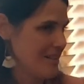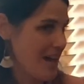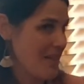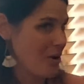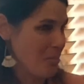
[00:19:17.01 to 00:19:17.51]

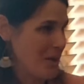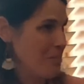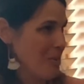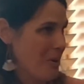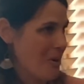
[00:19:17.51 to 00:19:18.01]
other
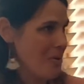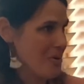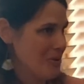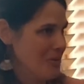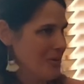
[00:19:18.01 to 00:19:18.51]
people
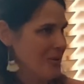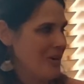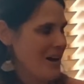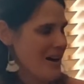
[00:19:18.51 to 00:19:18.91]
who